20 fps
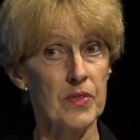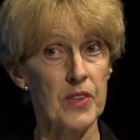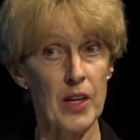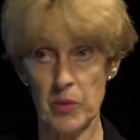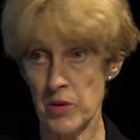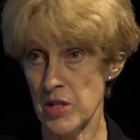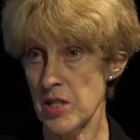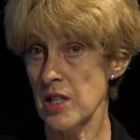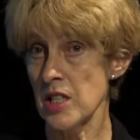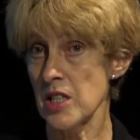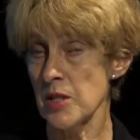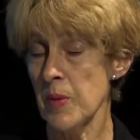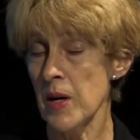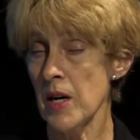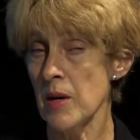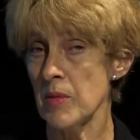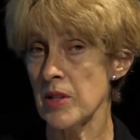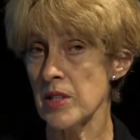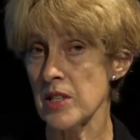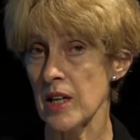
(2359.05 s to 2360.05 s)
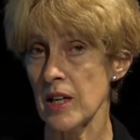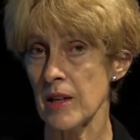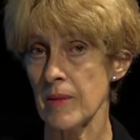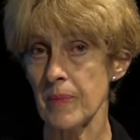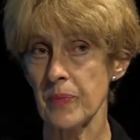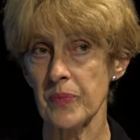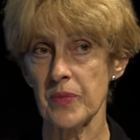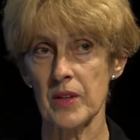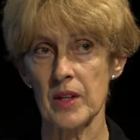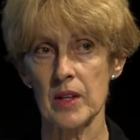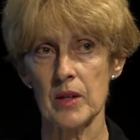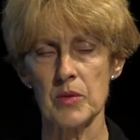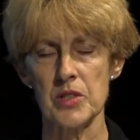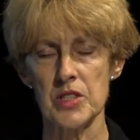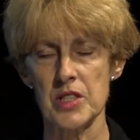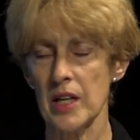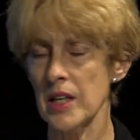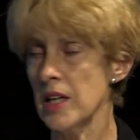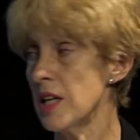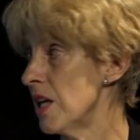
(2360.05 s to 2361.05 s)
there was an experiment done. It
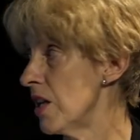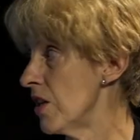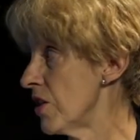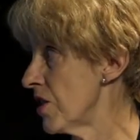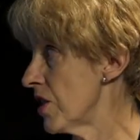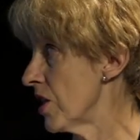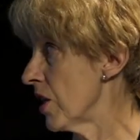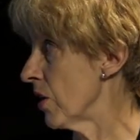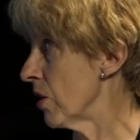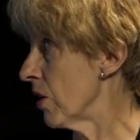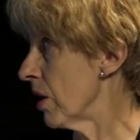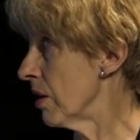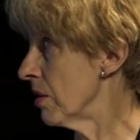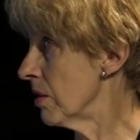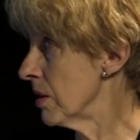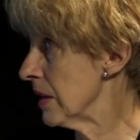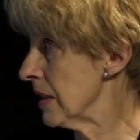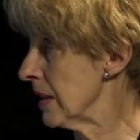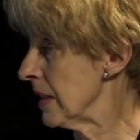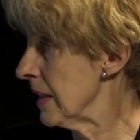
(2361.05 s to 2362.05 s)
was done in Isiolo.